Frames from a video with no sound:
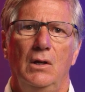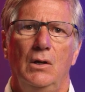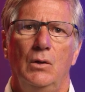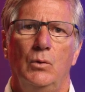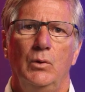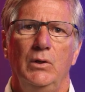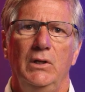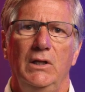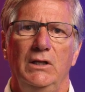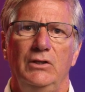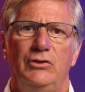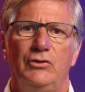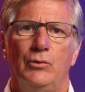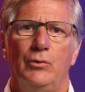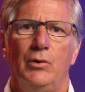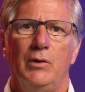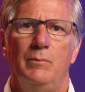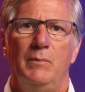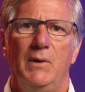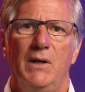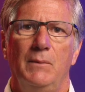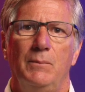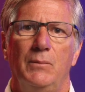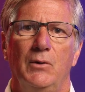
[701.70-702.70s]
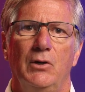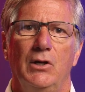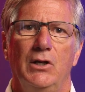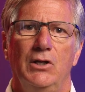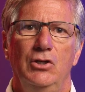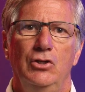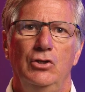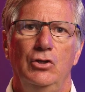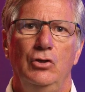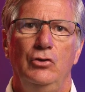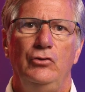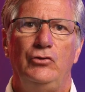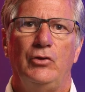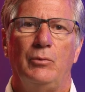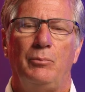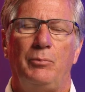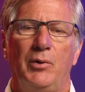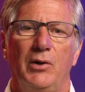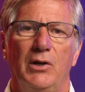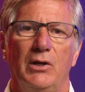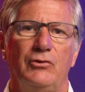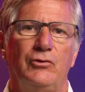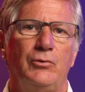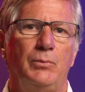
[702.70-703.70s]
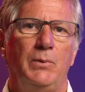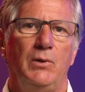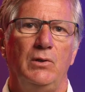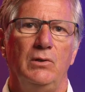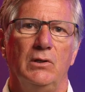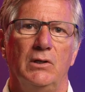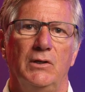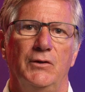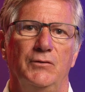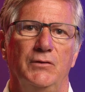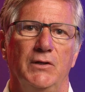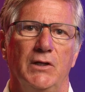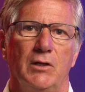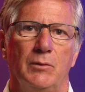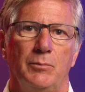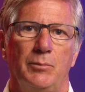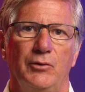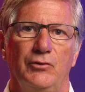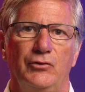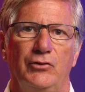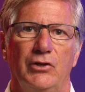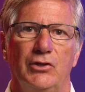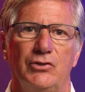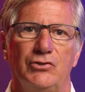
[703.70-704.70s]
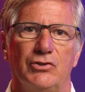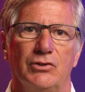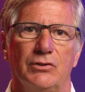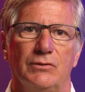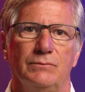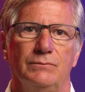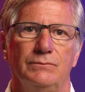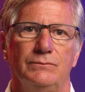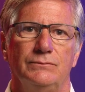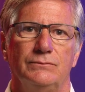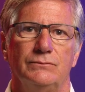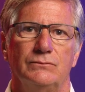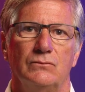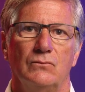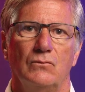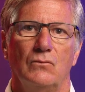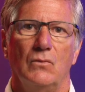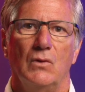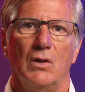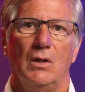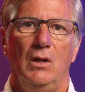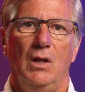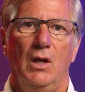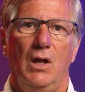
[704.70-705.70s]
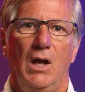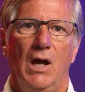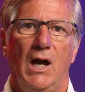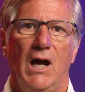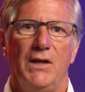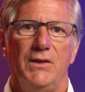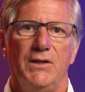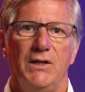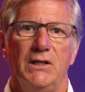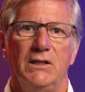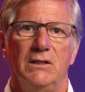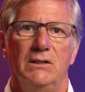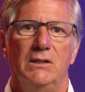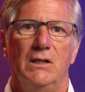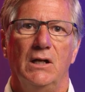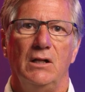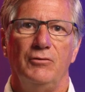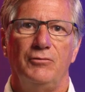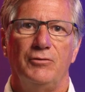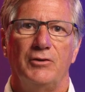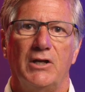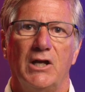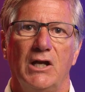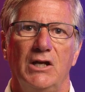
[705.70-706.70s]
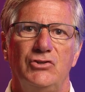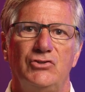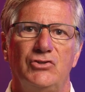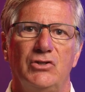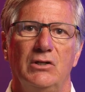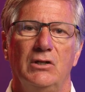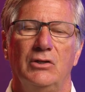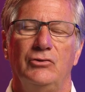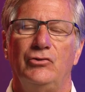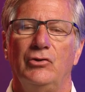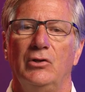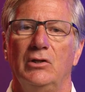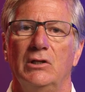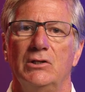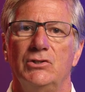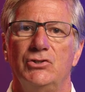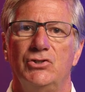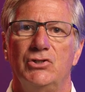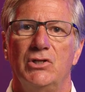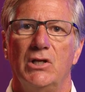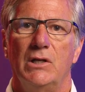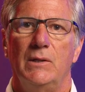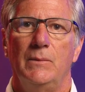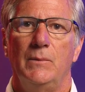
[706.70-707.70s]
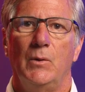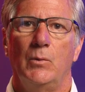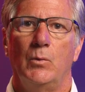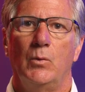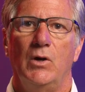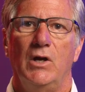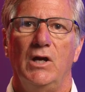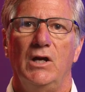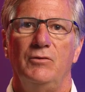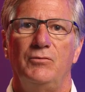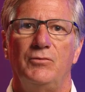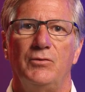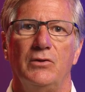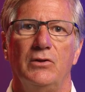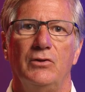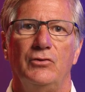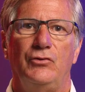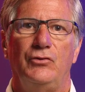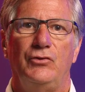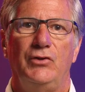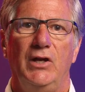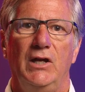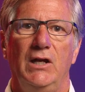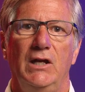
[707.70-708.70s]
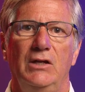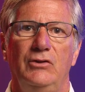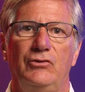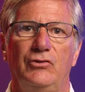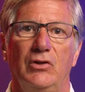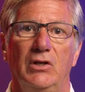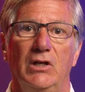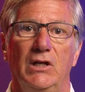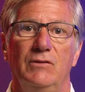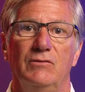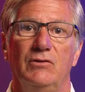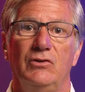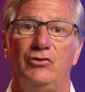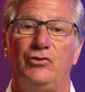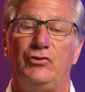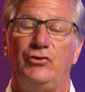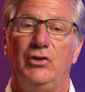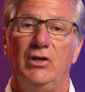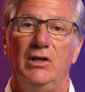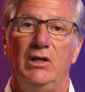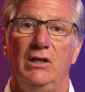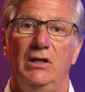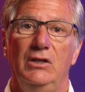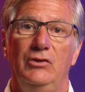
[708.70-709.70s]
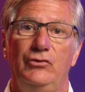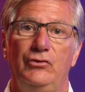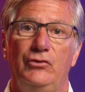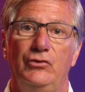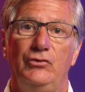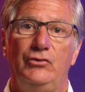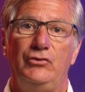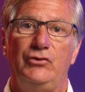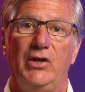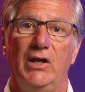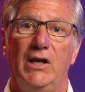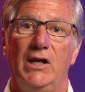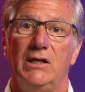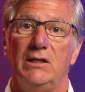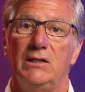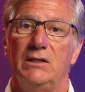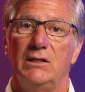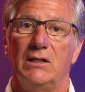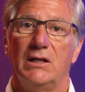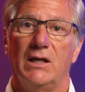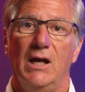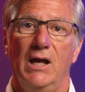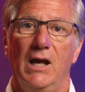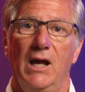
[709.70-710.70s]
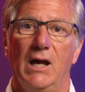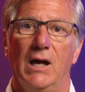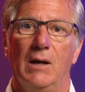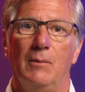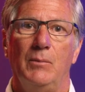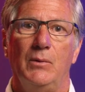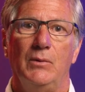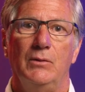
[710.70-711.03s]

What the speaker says: We need to remember and use the principle of interposition. I think nullification is a legitimate way for the states and even cities to stand in the gap.